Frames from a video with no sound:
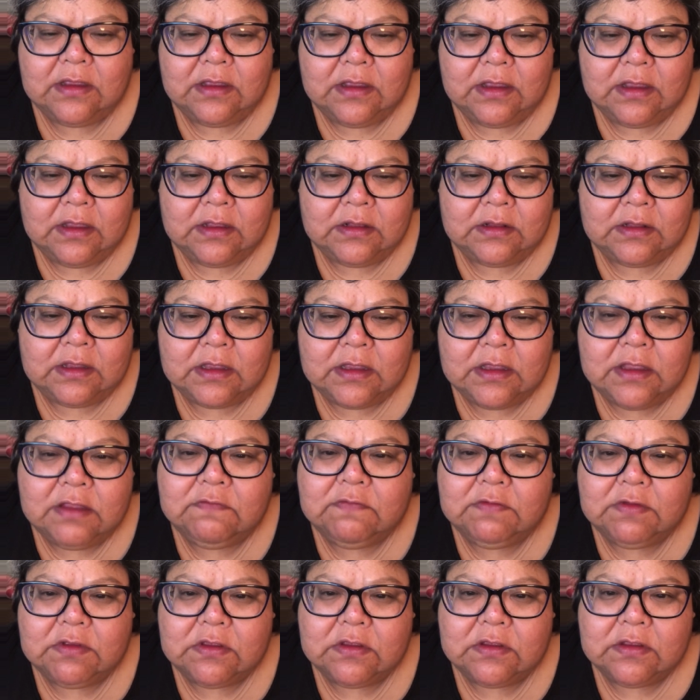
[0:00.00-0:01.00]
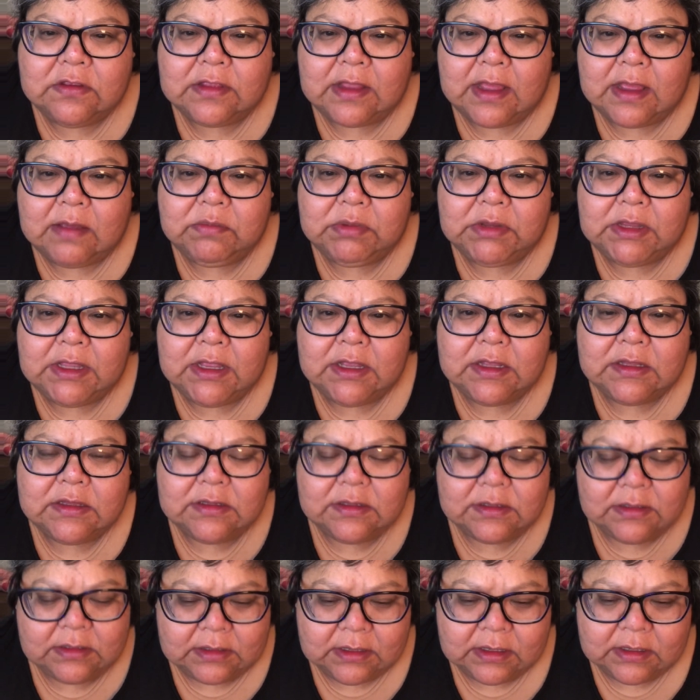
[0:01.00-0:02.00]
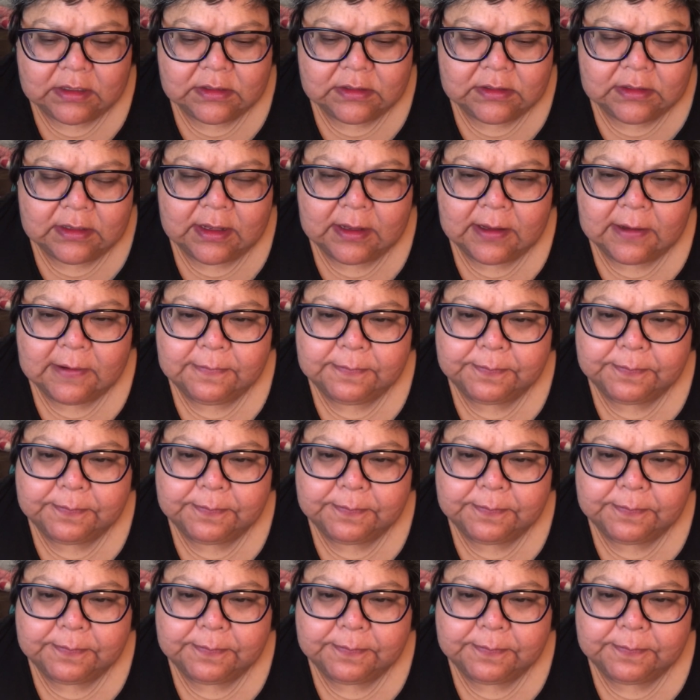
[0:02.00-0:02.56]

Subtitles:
and I give it to that place and I say,